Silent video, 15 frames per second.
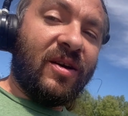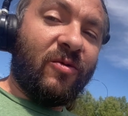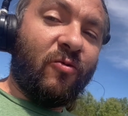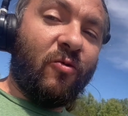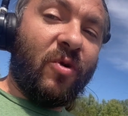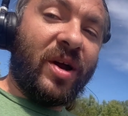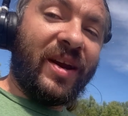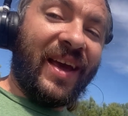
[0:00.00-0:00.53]

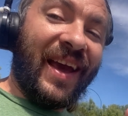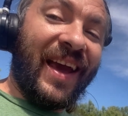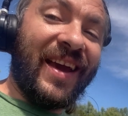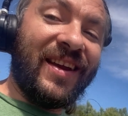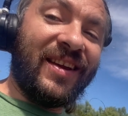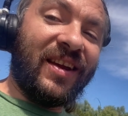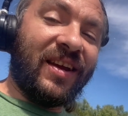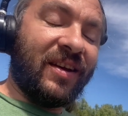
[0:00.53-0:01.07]

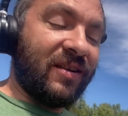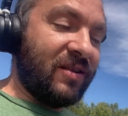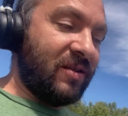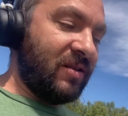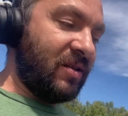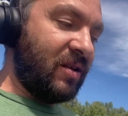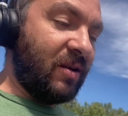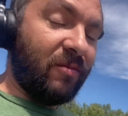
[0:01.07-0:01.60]
$180
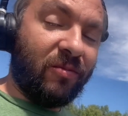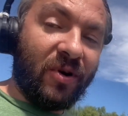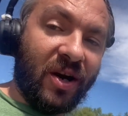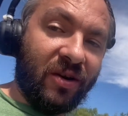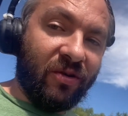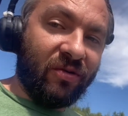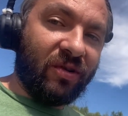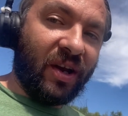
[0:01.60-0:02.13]
a
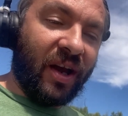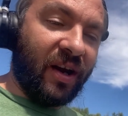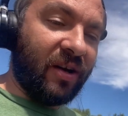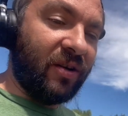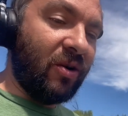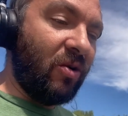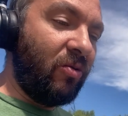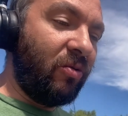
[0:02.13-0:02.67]
brand new tire,
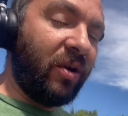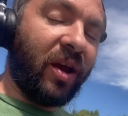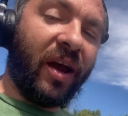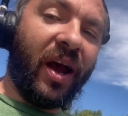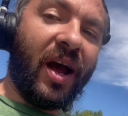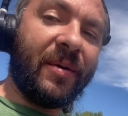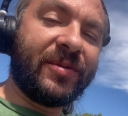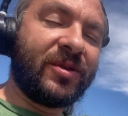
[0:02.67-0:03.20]
no
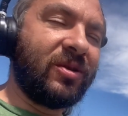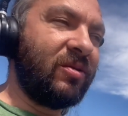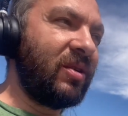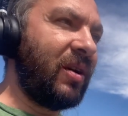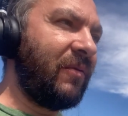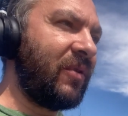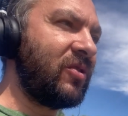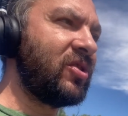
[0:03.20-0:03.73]
recaps, no
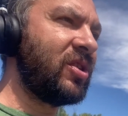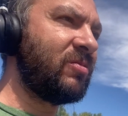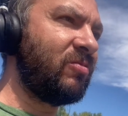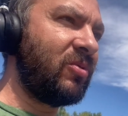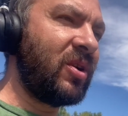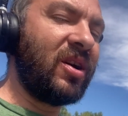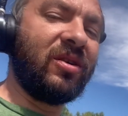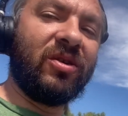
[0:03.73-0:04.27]
nothing, just
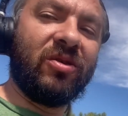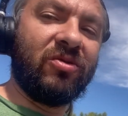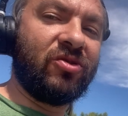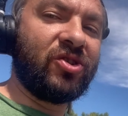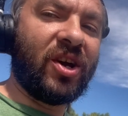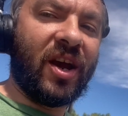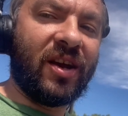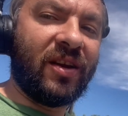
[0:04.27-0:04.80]
brand new
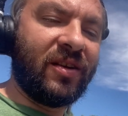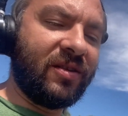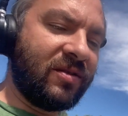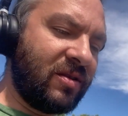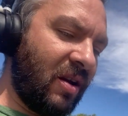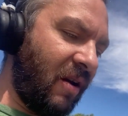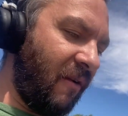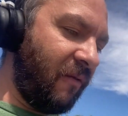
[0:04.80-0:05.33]
Chinese
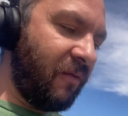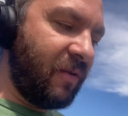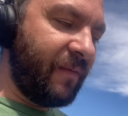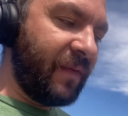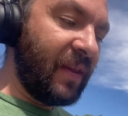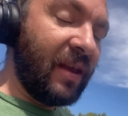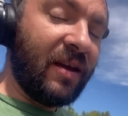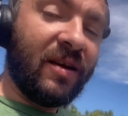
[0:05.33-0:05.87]
stuff.
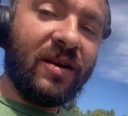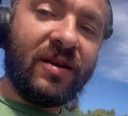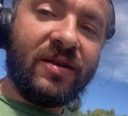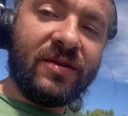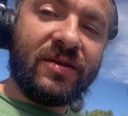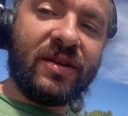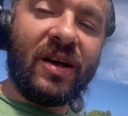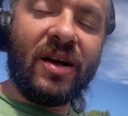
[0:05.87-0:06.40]

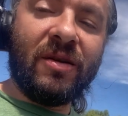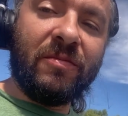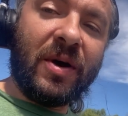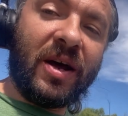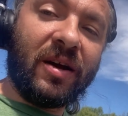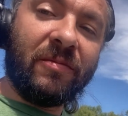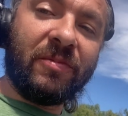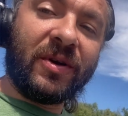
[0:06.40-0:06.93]
Still
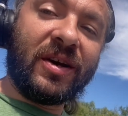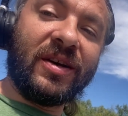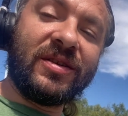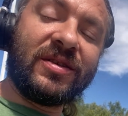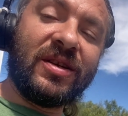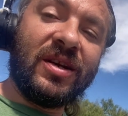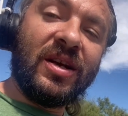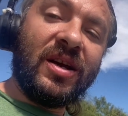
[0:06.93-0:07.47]
better,
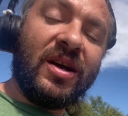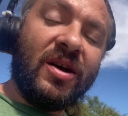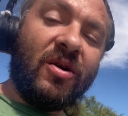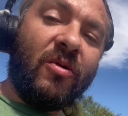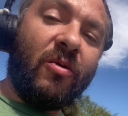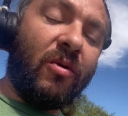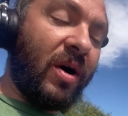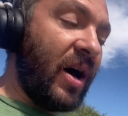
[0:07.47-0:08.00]
because
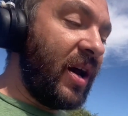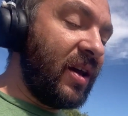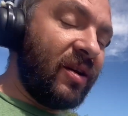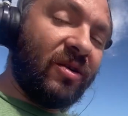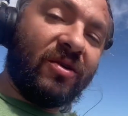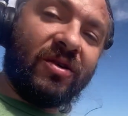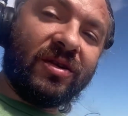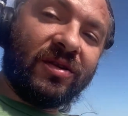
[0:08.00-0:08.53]
why
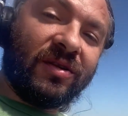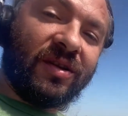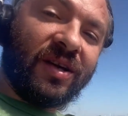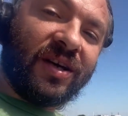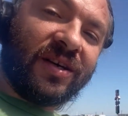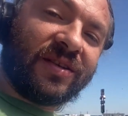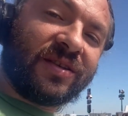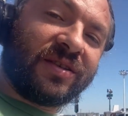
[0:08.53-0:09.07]
on
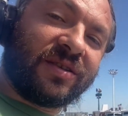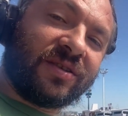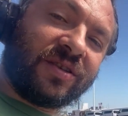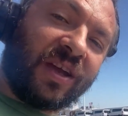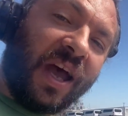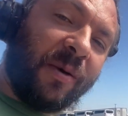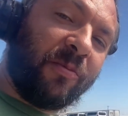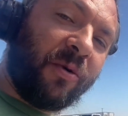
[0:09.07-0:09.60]
this
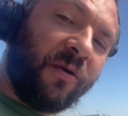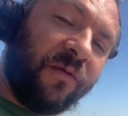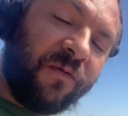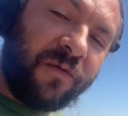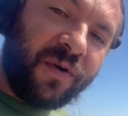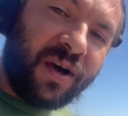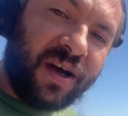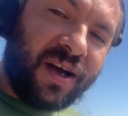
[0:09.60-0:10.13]
type of
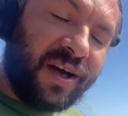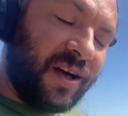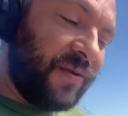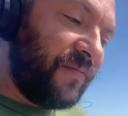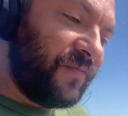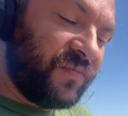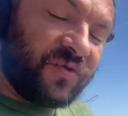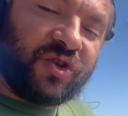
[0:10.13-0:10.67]

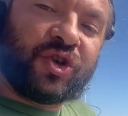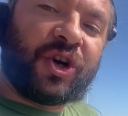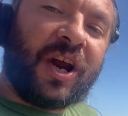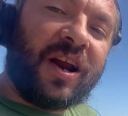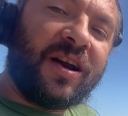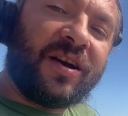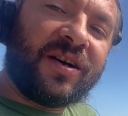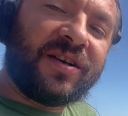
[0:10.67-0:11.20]

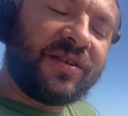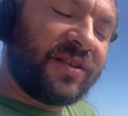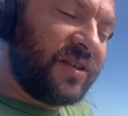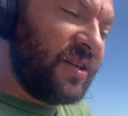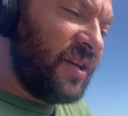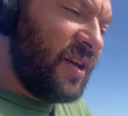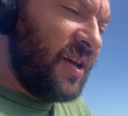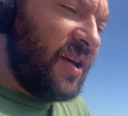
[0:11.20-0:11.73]
trailers
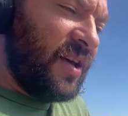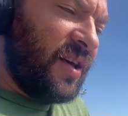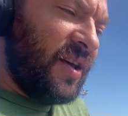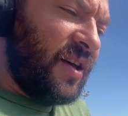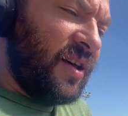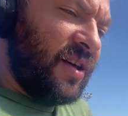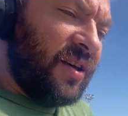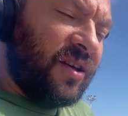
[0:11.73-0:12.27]

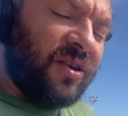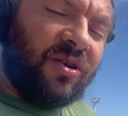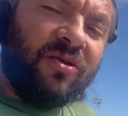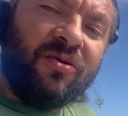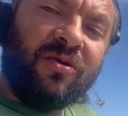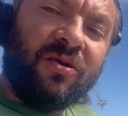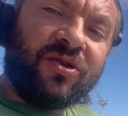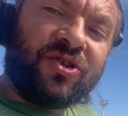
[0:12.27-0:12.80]

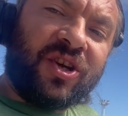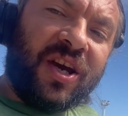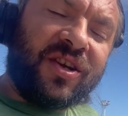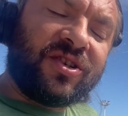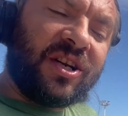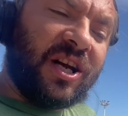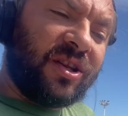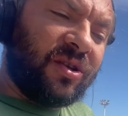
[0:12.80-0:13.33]
you
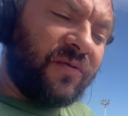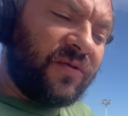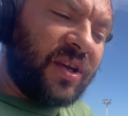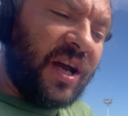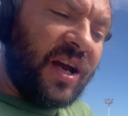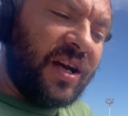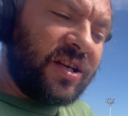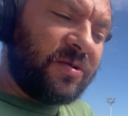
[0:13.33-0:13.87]
change a lot of
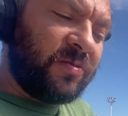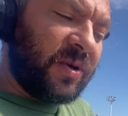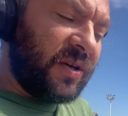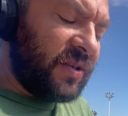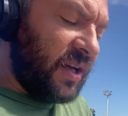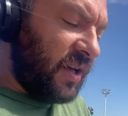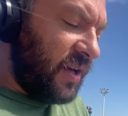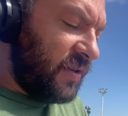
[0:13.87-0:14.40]
tires,
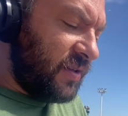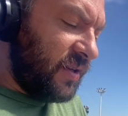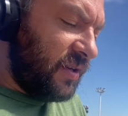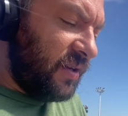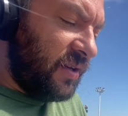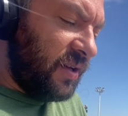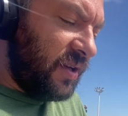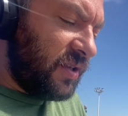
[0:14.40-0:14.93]
because I guess
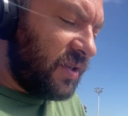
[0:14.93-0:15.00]
in this